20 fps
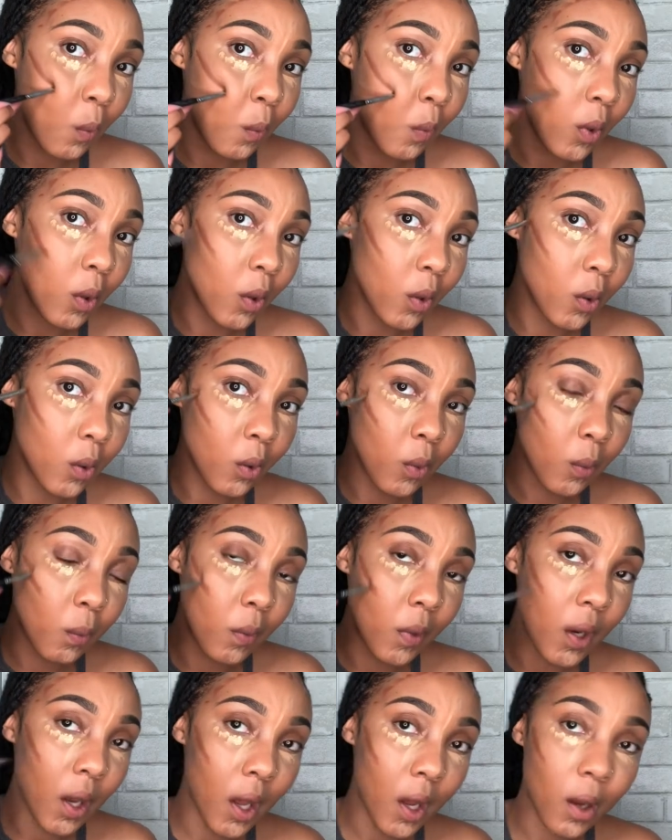blend.
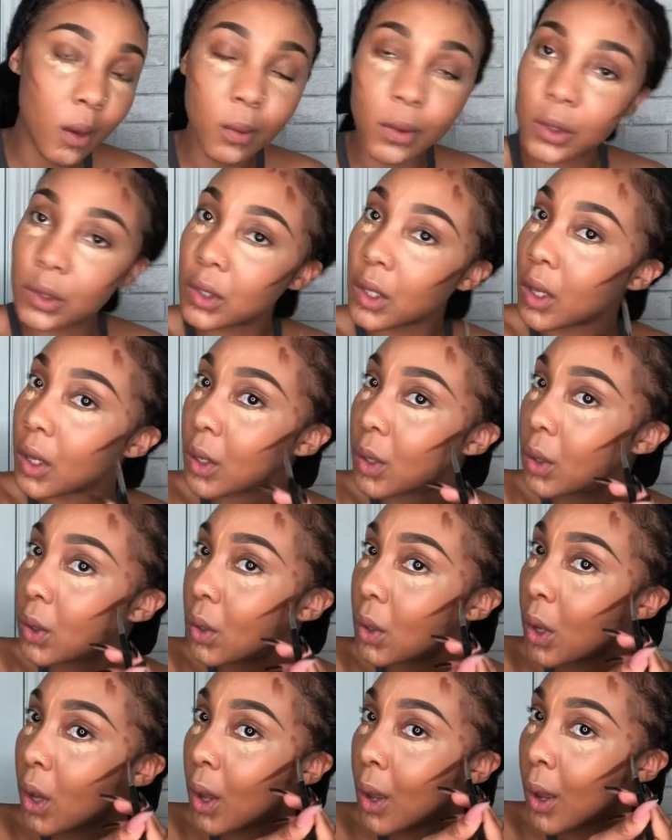But like I was saying,
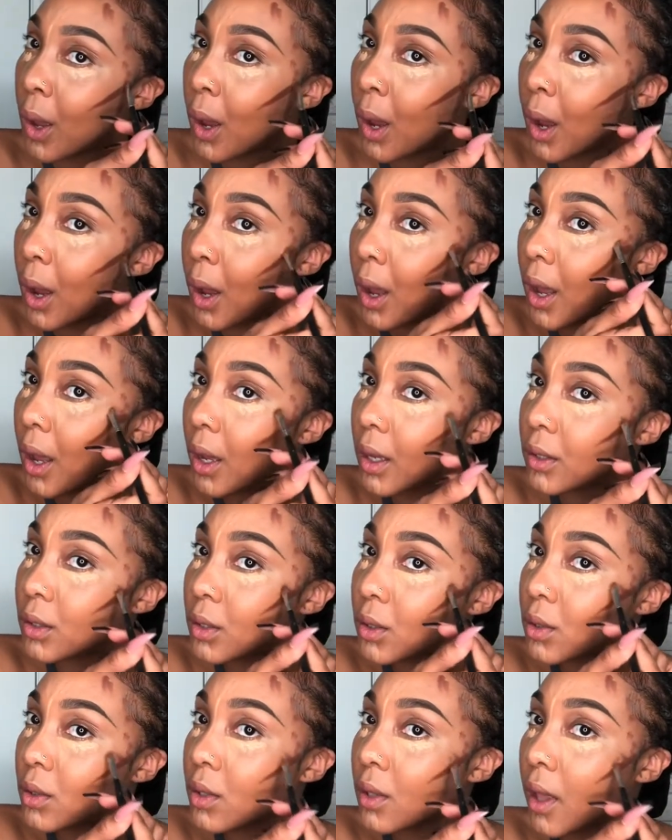I
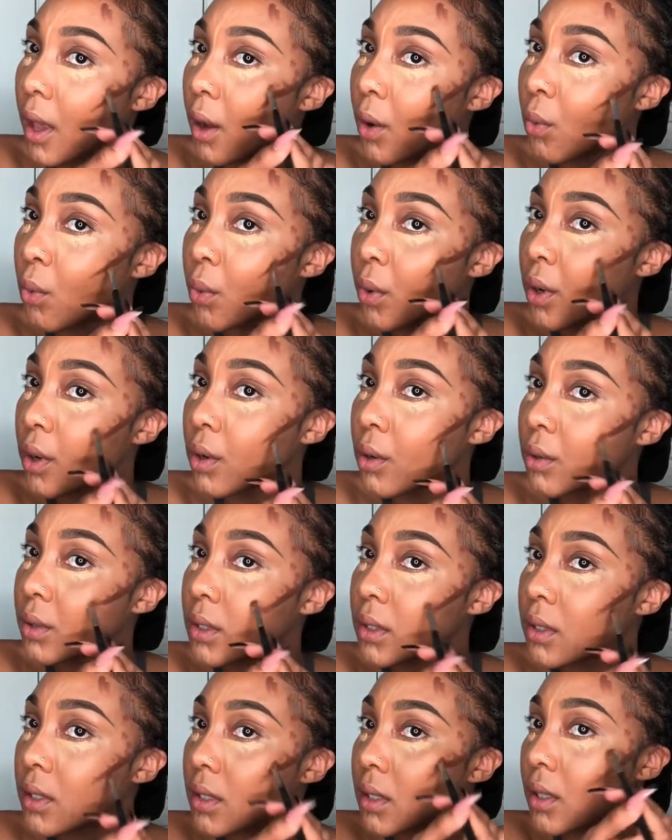just like real
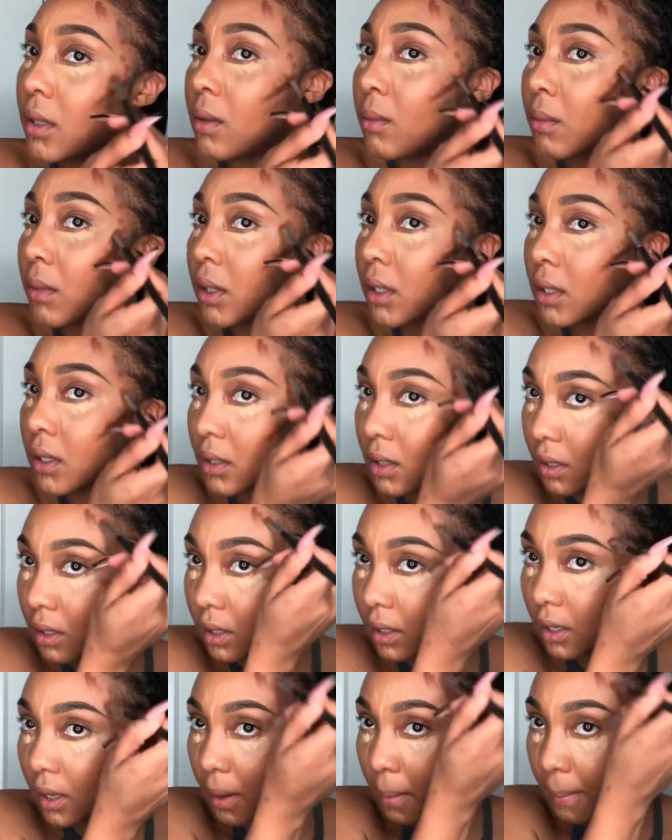seamless
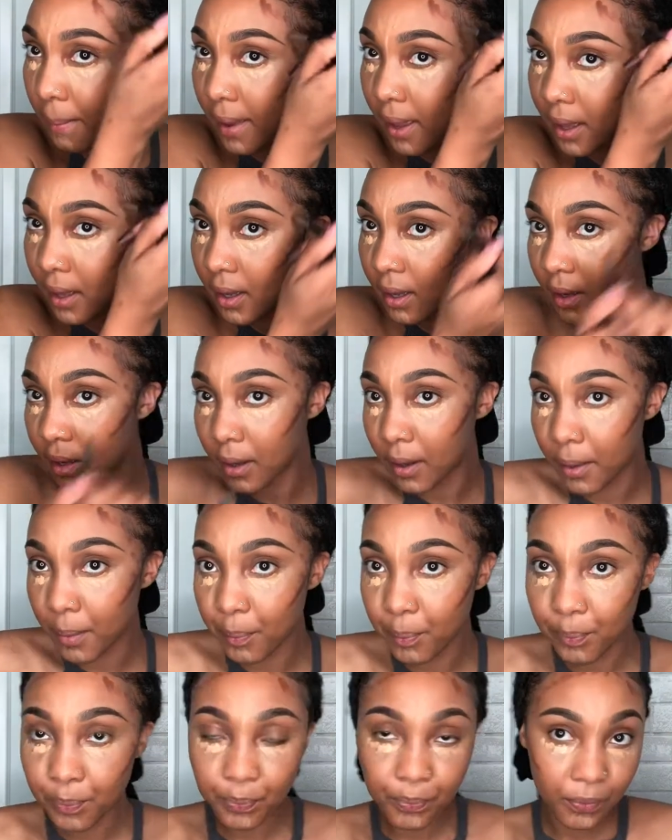looking makeup.
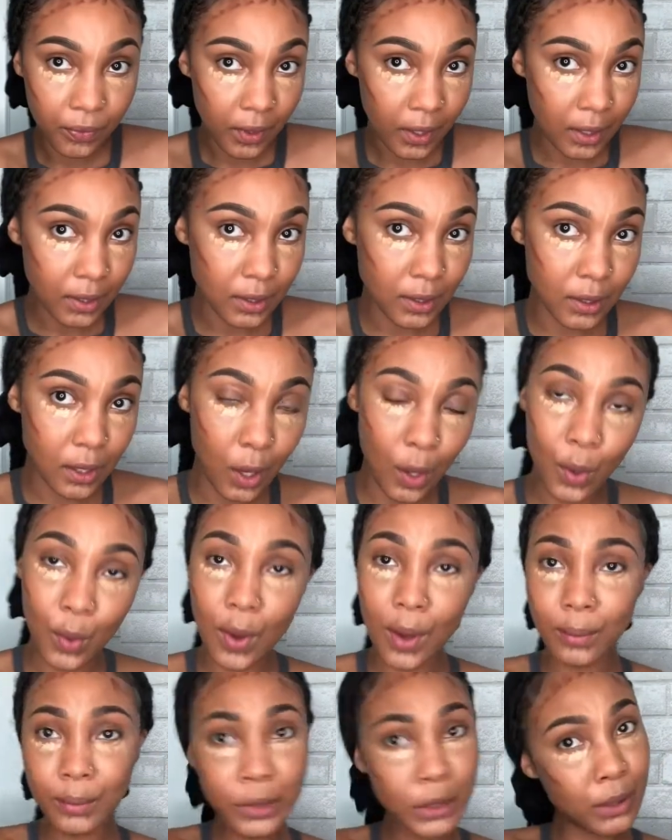So
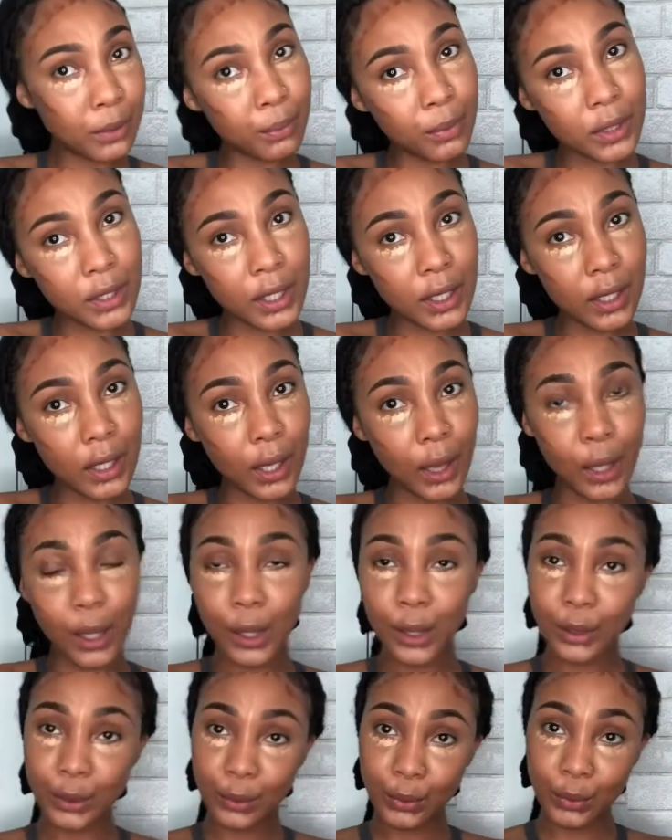I'm just particular,
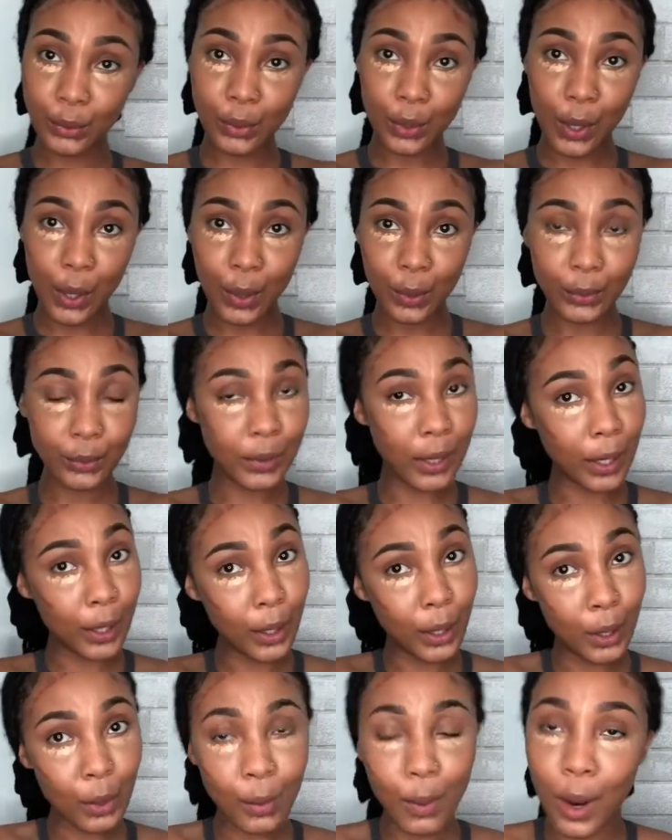you know, ain't
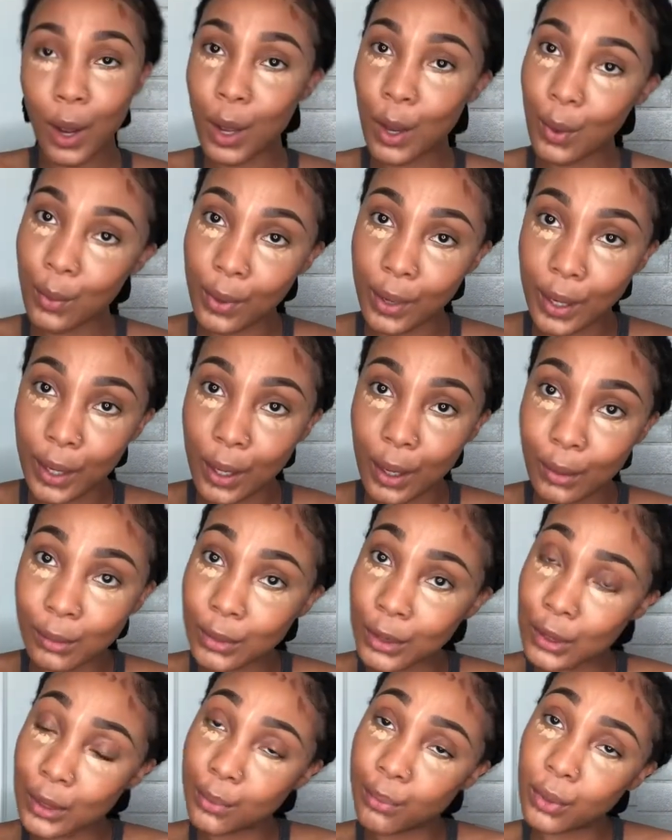nothing wrong with it. I'm
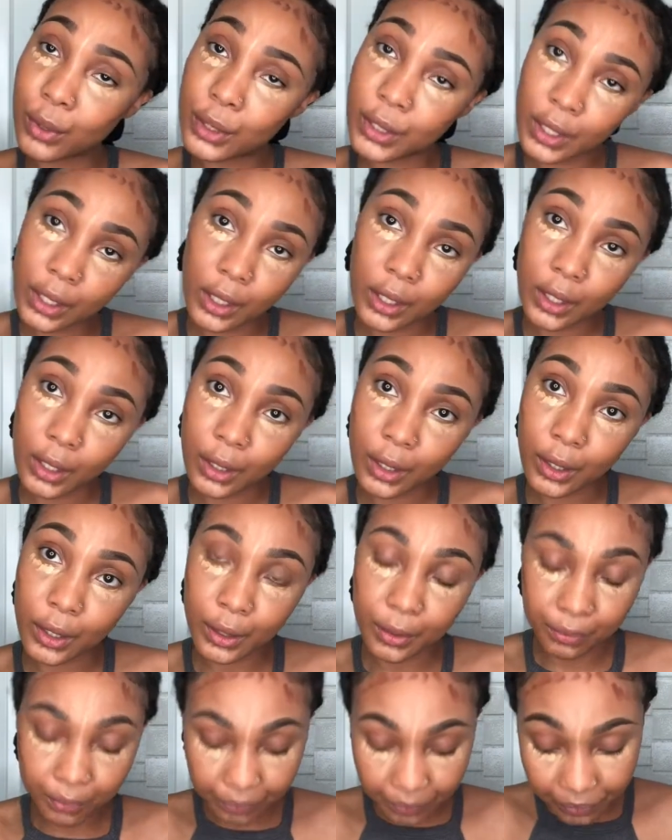just particular.
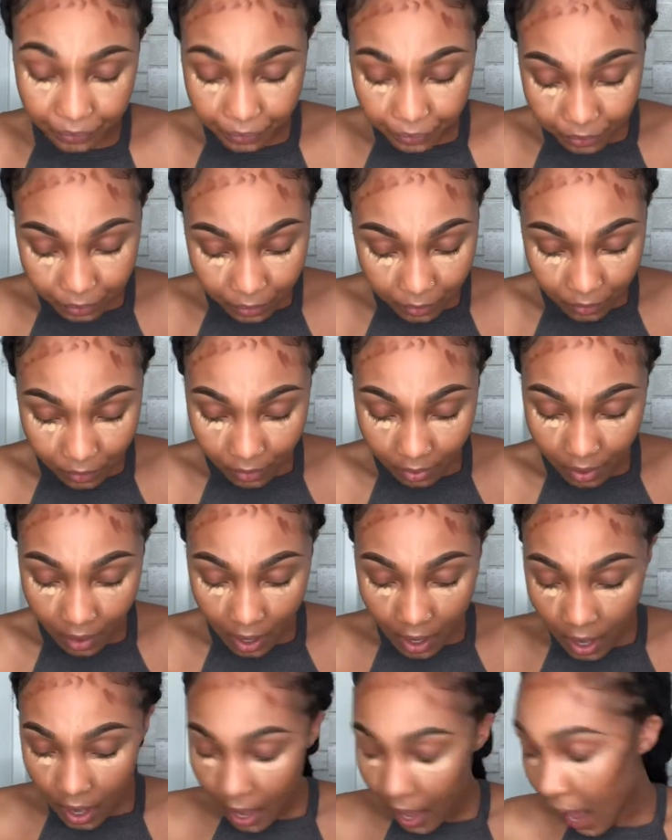
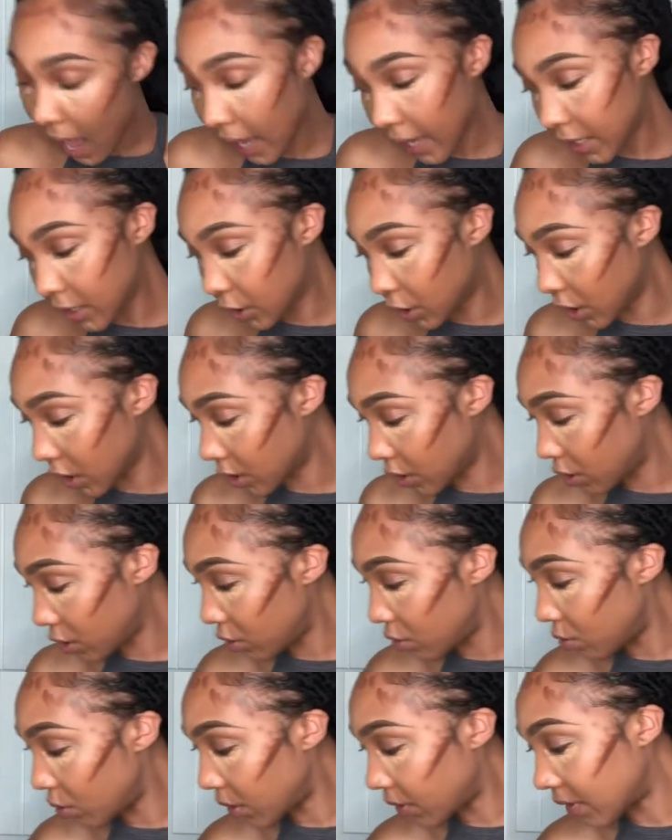I ain't judging
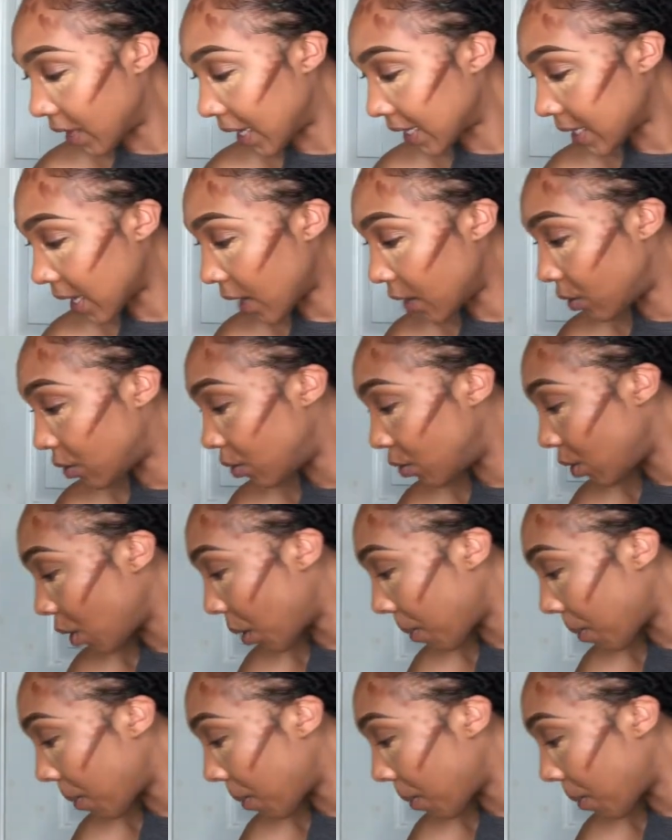you if that's how you do your